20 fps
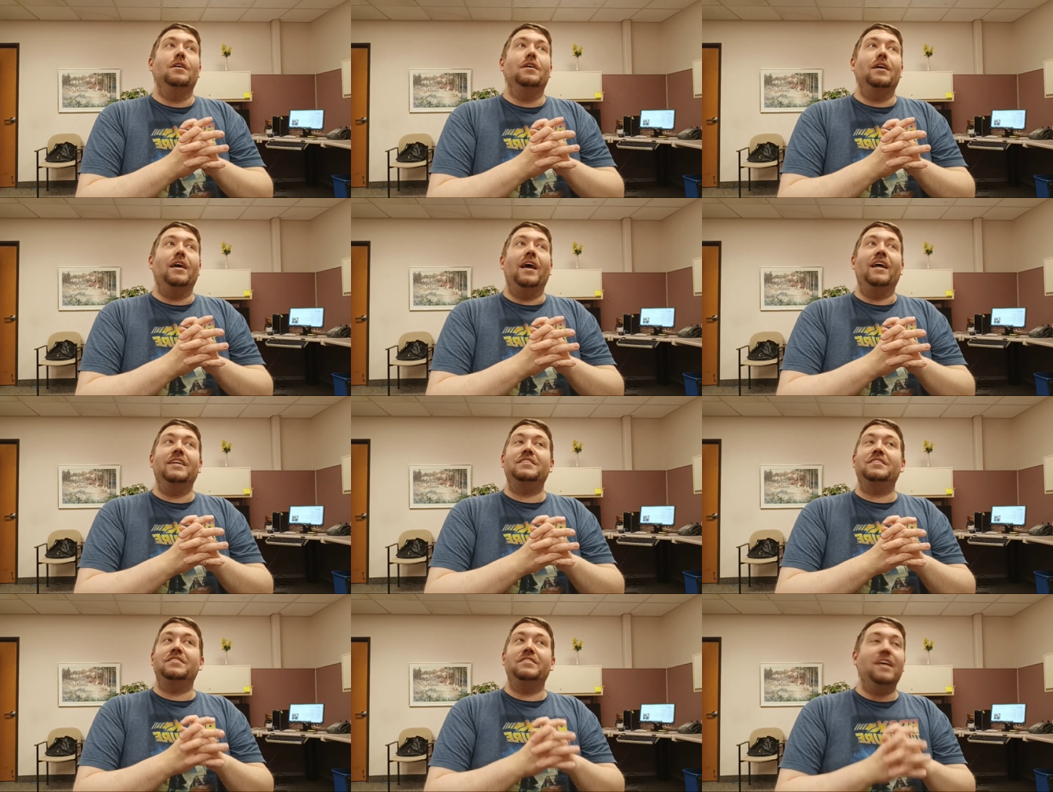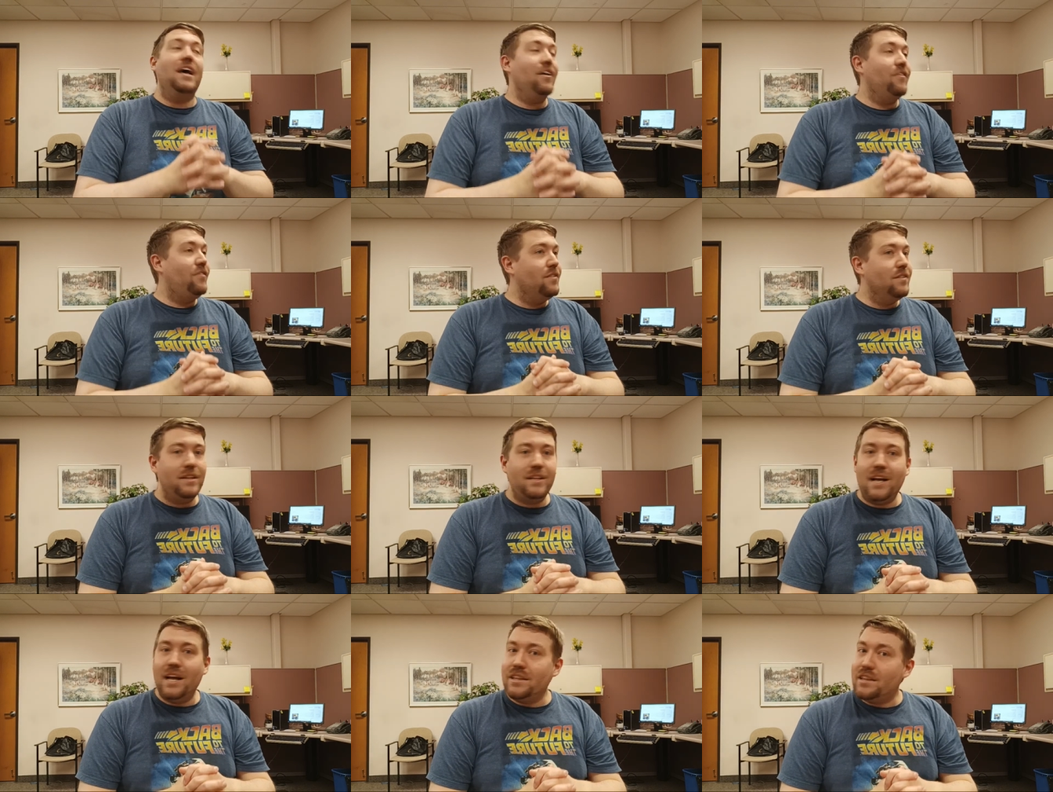It's definitely
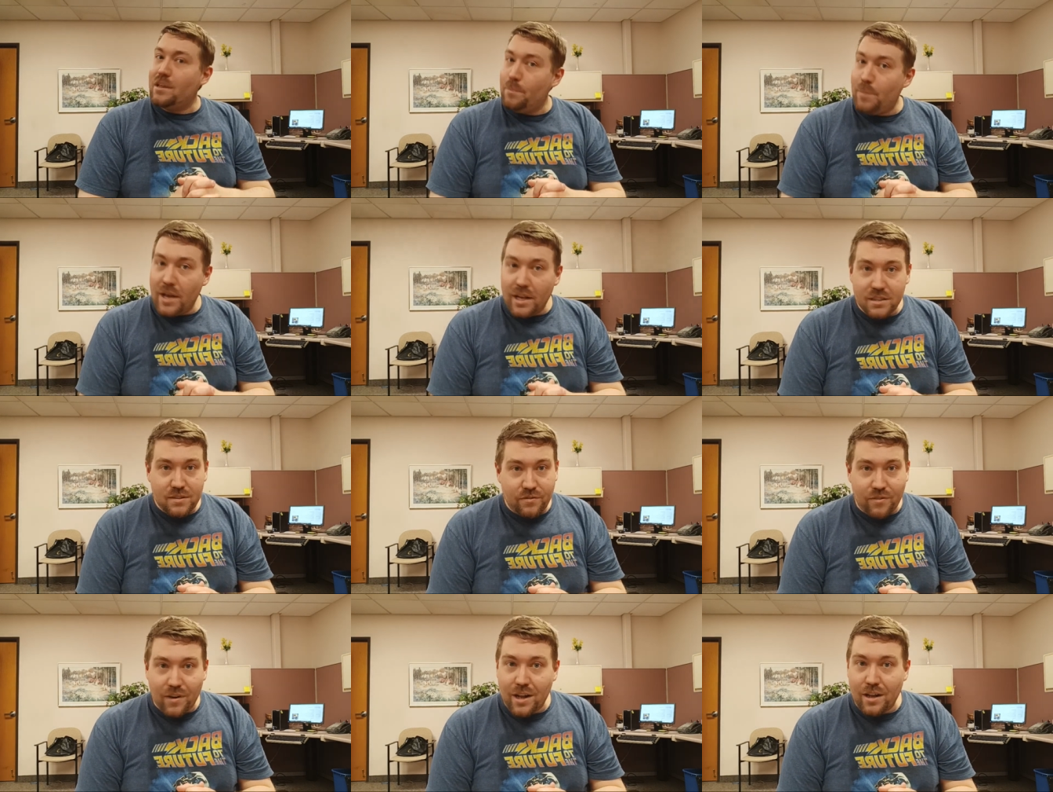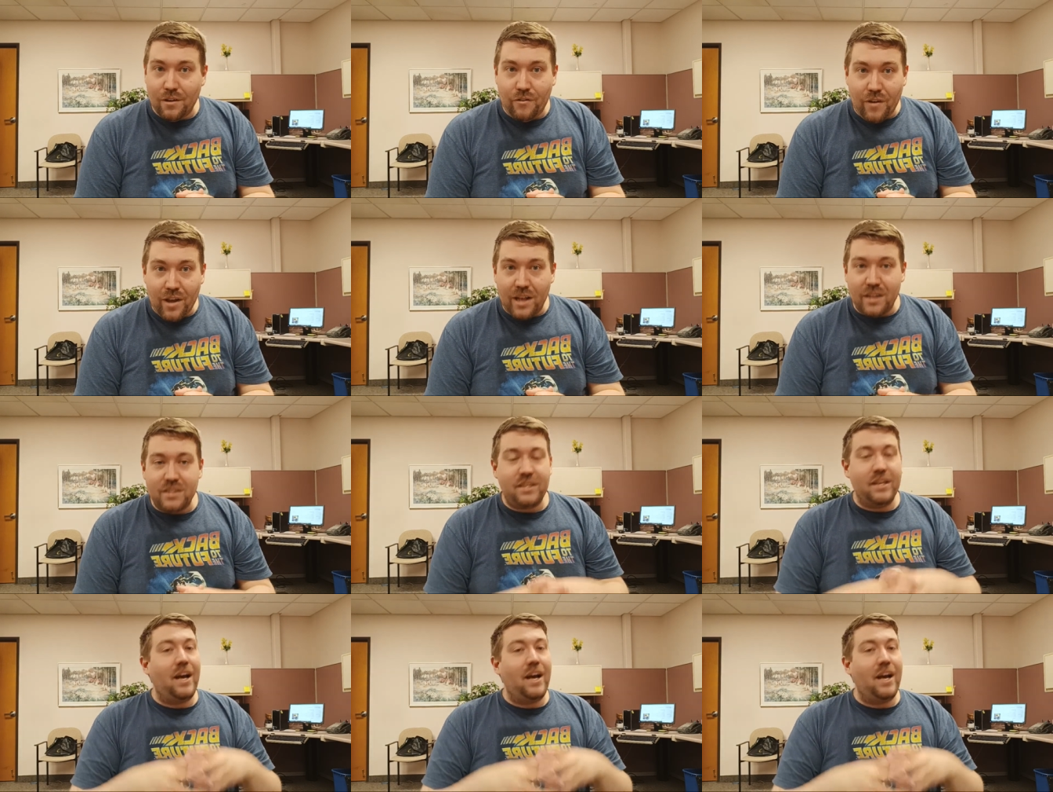not the best Final Fantasy.